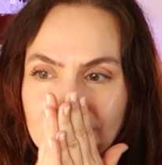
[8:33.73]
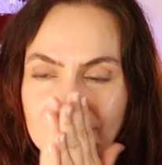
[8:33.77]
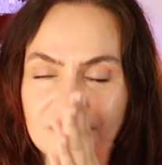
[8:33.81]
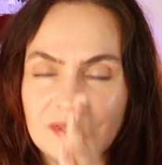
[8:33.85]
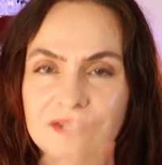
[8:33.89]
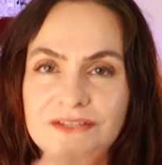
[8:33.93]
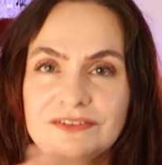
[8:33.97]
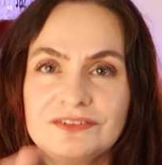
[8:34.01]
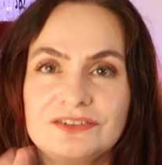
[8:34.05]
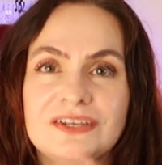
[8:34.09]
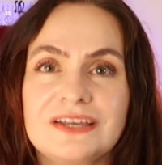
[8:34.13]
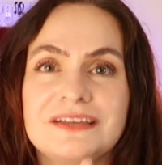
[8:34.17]

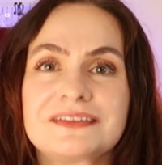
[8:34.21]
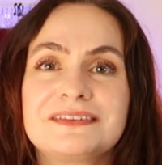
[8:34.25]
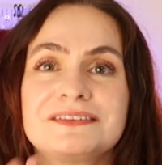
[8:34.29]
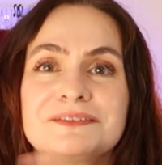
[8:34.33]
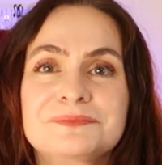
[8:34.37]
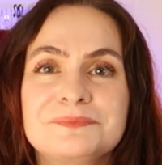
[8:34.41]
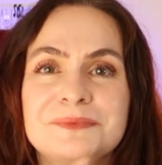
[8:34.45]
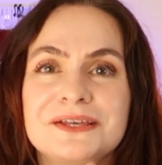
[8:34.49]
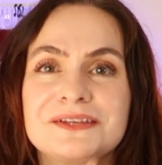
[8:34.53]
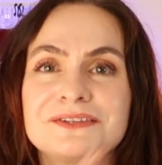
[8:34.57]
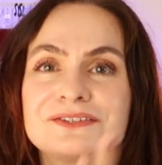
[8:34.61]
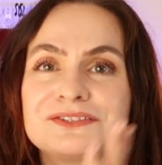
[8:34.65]
It just
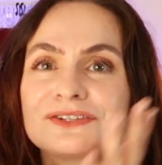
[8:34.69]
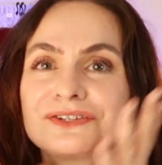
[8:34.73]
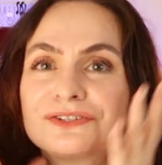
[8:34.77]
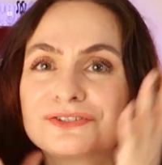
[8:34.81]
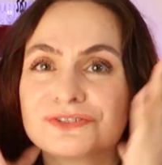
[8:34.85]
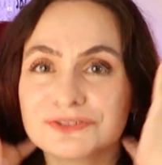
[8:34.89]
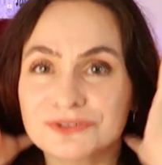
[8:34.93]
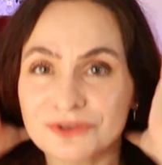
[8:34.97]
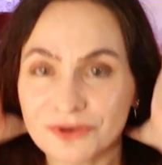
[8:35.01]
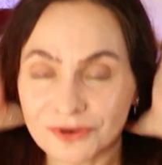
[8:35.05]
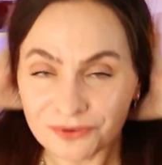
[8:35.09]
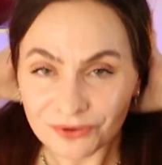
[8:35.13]
smells
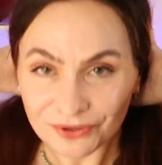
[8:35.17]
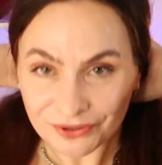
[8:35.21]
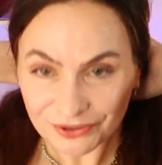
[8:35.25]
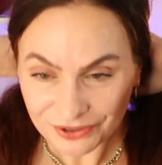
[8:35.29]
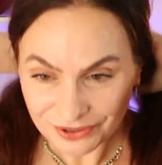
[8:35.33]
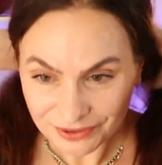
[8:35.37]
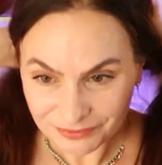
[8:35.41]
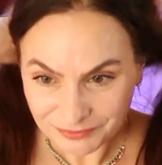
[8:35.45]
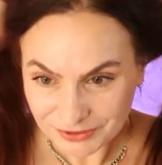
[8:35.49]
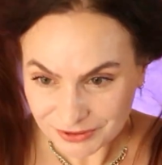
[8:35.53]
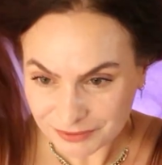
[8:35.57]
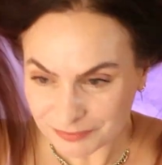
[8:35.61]
so
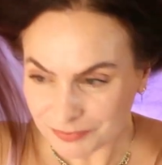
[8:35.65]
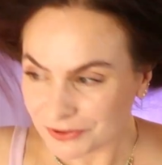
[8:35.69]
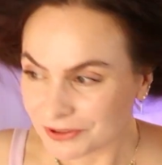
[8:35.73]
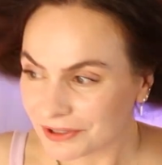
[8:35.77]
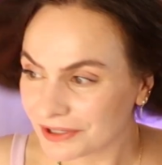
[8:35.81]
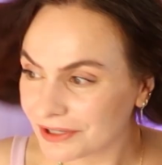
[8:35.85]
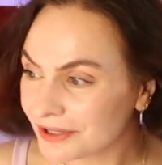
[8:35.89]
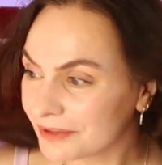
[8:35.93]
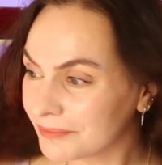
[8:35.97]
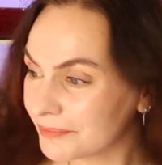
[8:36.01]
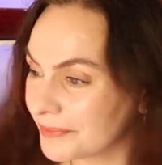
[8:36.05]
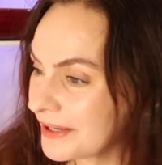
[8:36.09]
good. I'm going to put
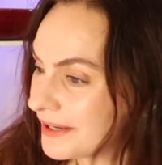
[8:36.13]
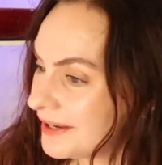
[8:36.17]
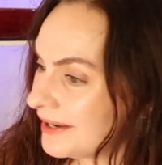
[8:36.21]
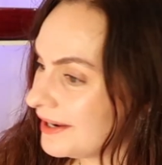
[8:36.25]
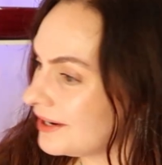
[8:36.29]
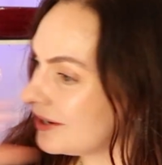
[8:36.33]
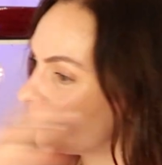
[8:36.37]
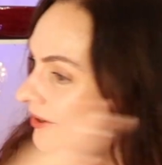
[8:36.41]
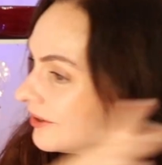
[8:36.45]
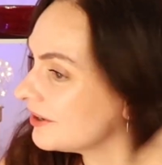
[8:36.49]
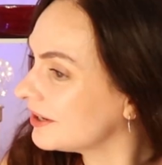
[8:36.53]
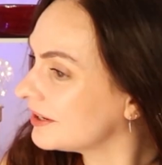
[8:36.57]
it in my
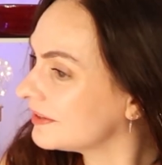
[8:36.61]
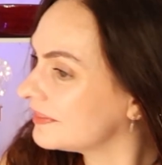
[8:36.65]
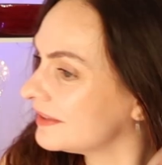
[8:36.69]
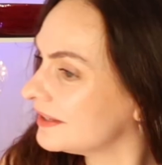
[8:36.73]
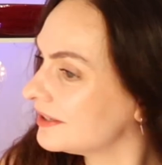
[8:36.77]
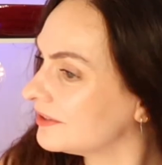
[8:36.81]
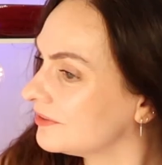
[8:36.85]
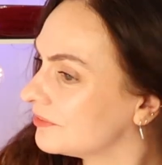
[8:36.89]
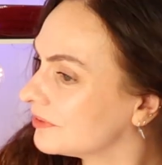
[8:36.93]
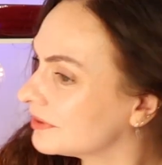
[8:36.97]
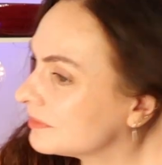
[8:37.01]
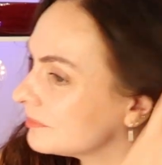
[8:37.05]
hair. I
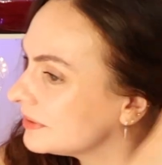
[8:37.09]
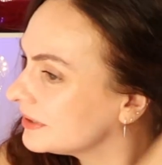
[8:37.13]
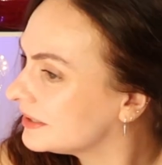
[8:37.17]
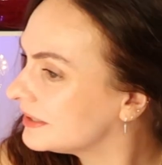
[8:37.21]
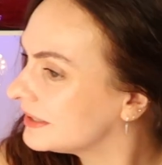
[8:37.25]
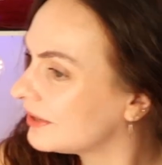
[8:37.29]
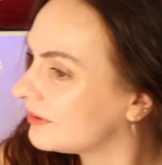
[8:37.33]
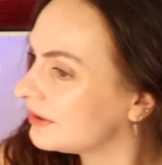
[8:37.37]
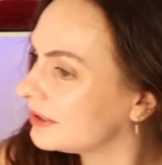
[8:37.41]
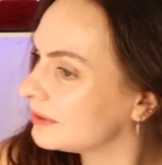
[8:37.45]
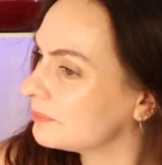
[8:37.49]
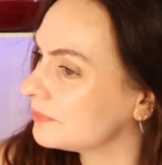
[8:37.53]
think normally
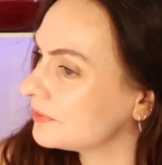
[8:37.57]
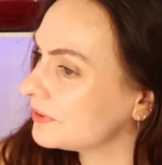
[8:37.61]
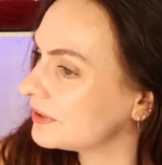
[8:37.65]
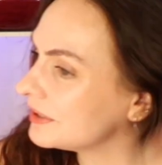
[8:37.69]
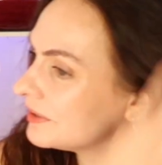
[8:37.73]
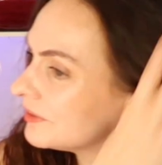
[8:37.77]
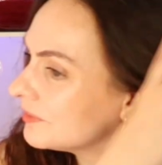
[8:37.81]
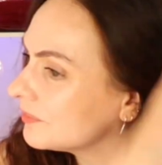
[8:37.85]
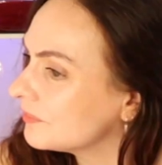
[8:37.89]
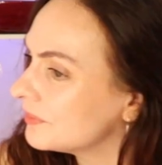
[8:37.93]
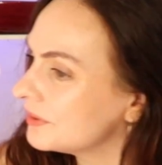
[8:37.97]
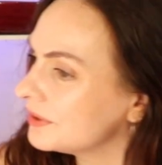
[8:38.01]
now I'd put
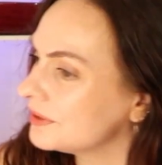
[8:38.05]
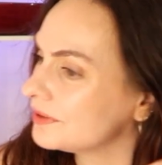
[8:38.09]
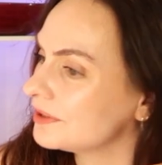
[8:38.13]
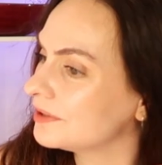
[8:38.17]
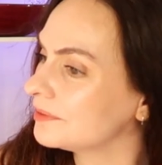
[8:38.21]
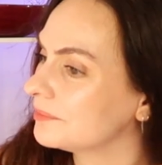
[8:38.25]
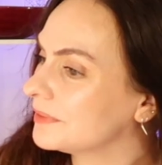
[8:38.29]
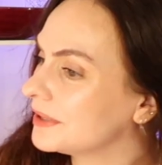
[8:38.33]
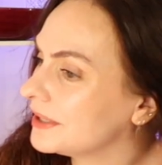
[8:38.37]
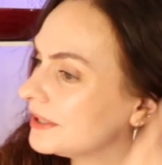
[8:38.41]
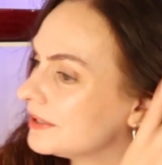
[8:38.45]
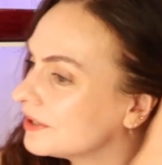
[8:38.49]
an oil
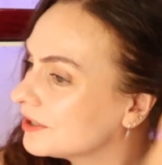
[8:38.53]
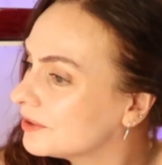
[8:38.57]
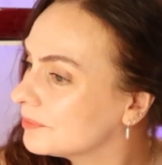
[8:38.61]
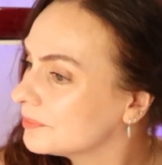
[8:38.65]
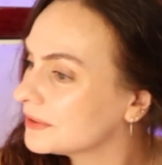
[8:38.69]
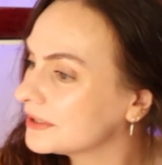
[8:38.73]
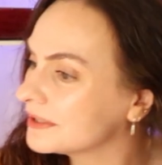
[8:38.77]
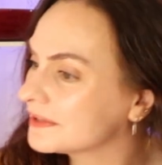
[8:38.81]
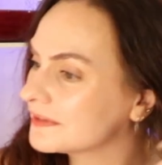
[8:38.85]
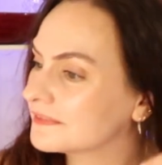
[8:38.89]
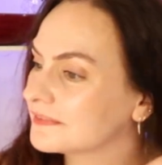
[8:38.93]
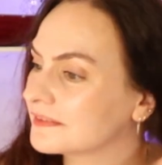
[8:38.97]
in my hair
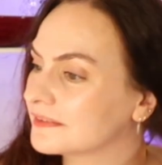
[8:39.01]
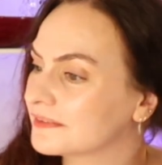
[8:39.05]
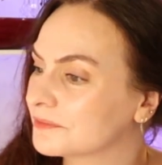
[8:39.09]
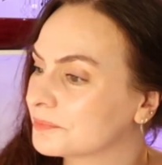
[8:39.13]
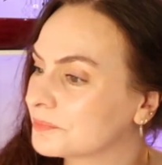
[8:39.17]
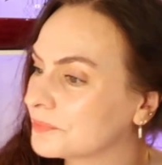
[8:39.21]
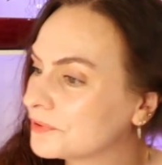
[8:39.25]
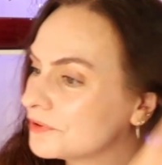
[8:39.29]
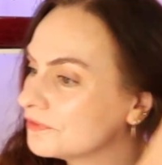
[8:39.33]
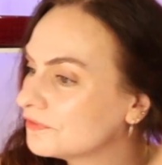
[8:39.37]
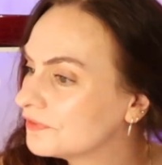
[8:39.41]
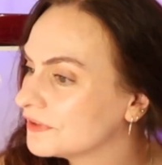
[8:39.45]
because it's
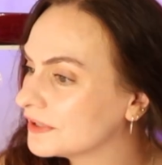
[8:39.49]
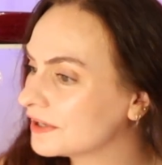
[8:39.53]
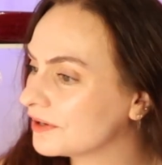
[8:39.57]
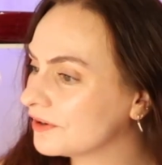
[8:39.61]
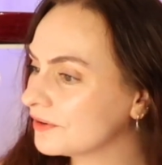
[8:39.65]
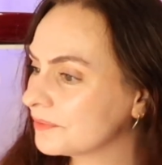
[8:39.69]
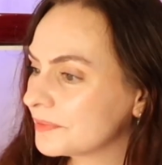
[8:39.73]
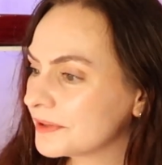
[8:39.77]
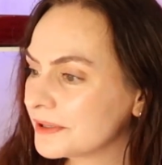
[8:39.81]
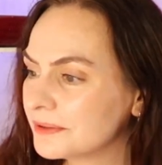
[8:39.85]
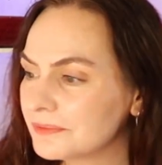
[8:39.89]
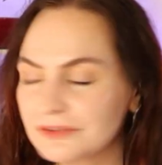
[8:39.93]
puffing
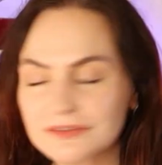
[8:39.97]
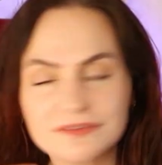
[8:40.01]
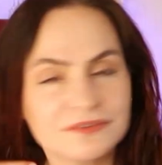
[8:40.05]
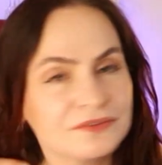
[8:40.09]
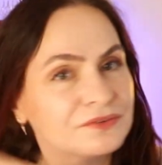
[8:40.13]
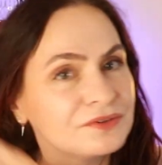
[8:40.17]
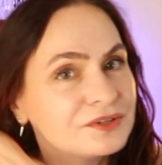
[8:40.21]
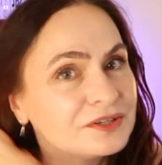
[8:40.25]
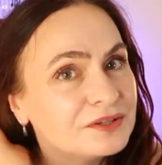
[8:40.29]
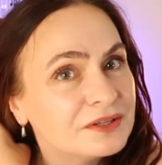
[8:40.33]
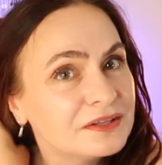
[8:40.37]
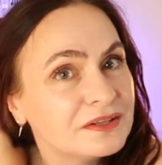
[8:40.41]
out, but I'm just
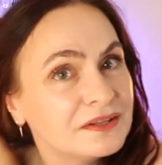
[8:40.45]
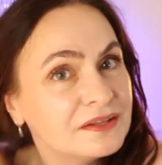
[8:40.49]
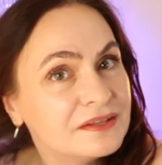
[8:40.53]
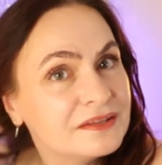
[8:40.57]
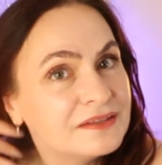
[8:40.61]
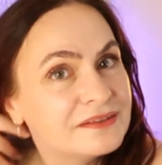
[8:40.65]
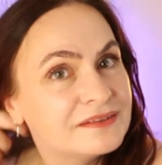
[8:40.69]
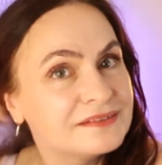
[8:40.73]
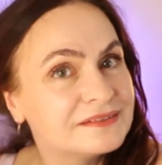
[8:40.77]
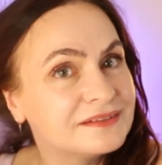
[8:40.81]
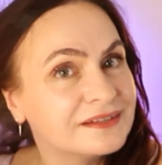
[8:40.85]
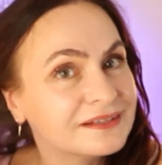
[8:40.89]
going to
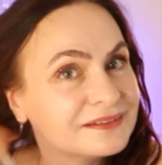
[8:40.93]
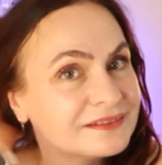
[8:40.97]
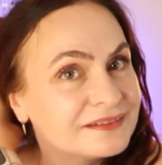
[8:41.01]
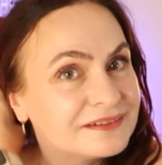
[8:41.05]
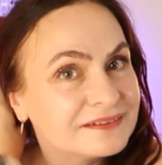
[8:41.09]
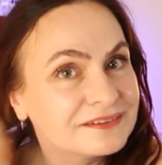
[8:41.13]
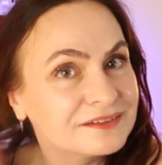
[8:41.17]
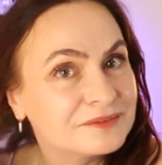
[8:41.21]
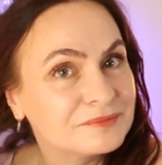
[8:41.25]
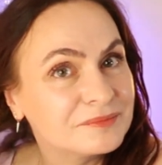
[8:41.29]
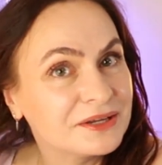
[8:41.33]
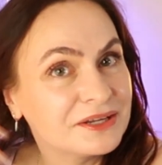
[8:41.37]
stick
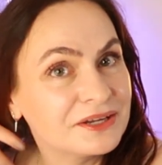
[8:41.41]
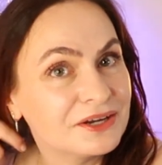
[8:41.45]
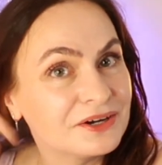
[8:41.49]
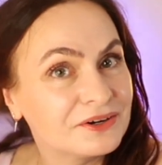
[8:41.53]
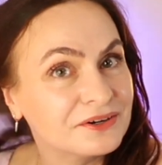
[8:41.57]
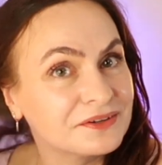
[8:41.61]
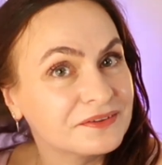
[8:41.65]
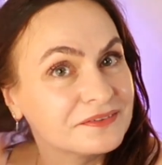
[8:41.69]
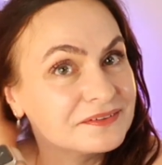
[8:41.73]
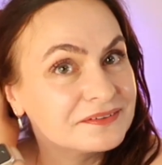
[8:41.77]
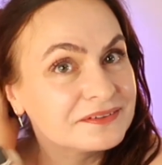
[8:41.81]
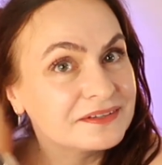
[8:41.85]
this in my
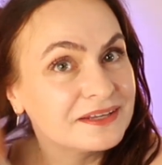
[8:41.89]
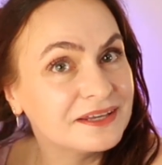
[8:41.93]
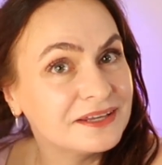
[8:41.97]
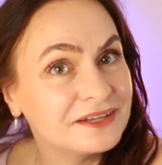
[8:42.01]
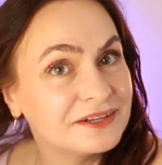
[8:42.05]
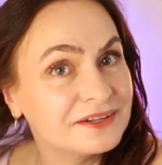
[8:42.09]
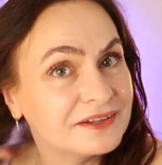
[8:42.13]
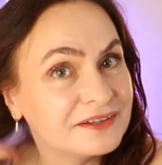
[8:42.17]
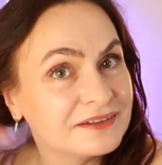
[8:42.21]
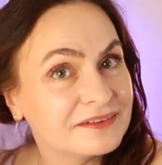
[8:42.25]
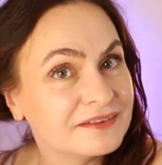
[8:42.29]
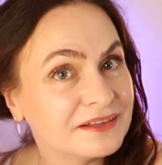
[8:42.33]
hair
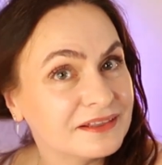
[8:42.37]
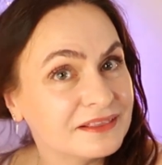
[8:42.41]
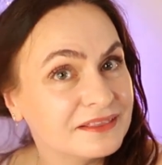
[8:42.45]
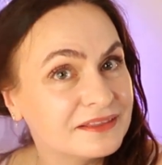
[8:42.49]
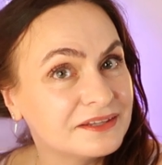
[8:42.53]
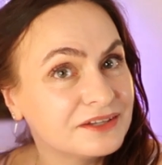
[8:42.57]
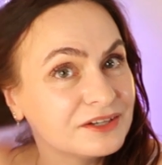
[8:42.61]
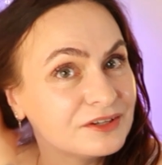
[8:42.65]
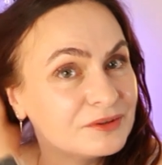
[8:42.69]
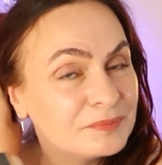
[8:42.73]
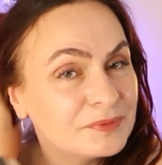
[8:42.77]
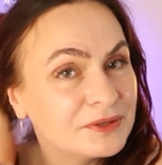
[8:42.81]
instead. The
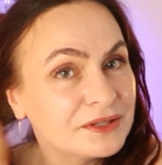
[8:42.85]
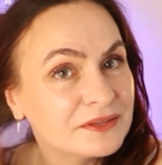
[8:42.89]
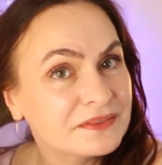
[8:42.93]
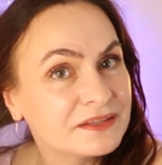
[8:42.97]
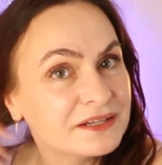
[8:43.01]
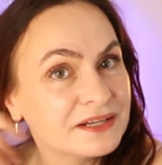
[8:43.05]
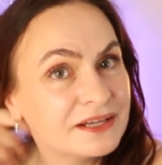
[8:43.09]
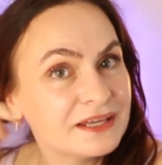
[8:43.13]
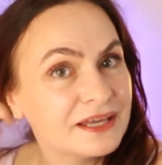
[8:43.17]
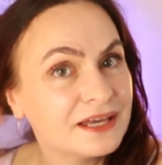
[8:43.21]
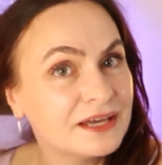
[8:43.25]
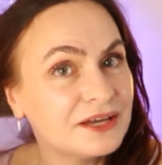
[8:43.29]
little bit
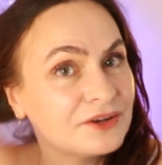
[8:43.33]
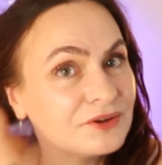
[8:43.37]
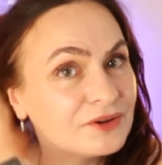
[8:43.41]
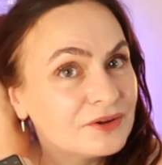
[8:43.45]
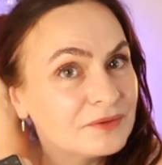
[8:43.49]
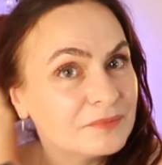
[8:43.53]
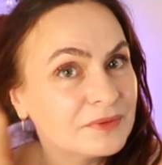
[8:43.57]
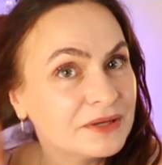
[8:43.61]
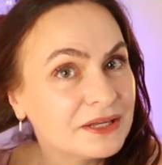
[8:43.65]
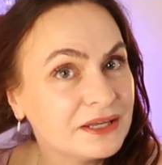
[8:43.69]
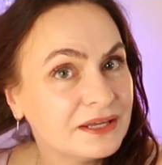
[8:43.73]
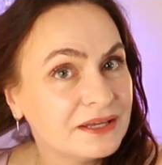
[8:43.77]
that I had
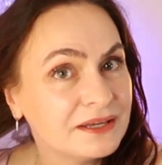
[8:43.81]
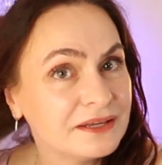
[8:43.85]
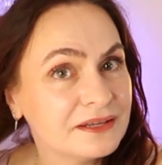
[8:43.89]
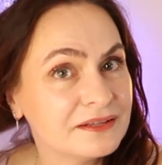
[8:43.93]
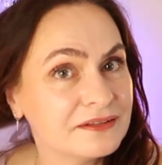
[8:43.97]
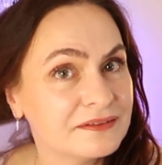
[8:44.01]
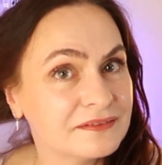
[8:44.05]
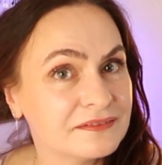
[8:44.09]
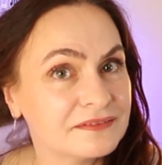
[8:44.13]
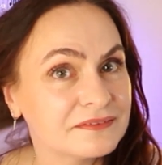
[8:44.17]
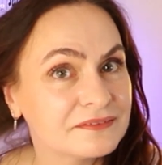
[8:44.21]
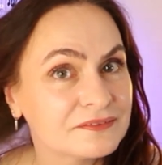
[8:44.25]
on my
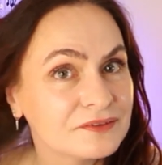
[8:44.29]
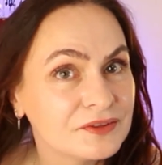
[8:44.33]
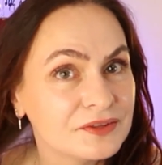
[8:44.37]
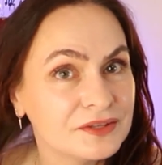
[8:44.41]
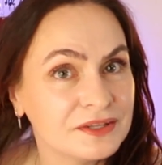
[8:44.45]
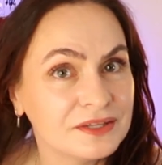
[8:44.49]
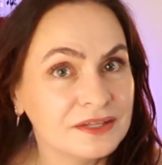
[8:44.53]
hands,